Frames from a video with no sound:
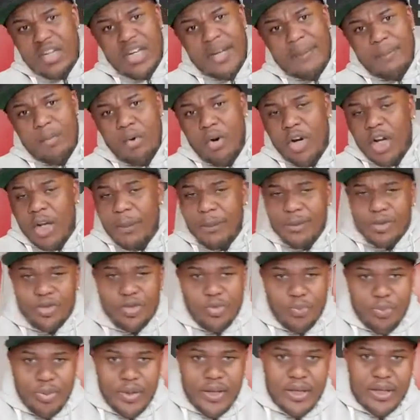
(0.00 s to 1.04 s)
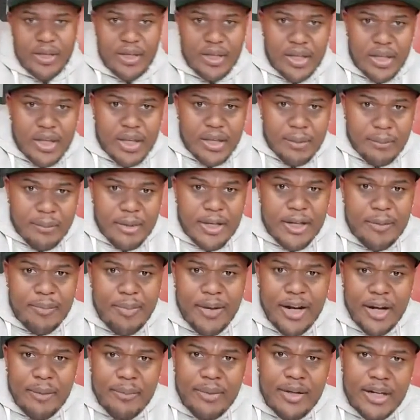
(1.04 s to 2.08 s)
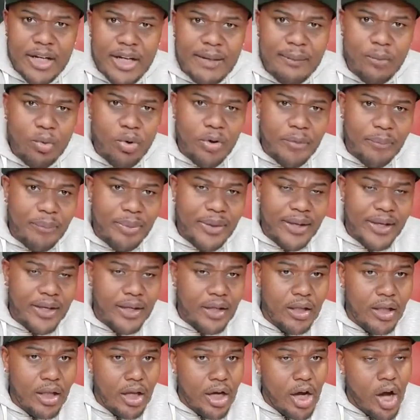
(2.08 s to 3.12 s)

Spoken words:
number two pick, but he probably be the number one pick.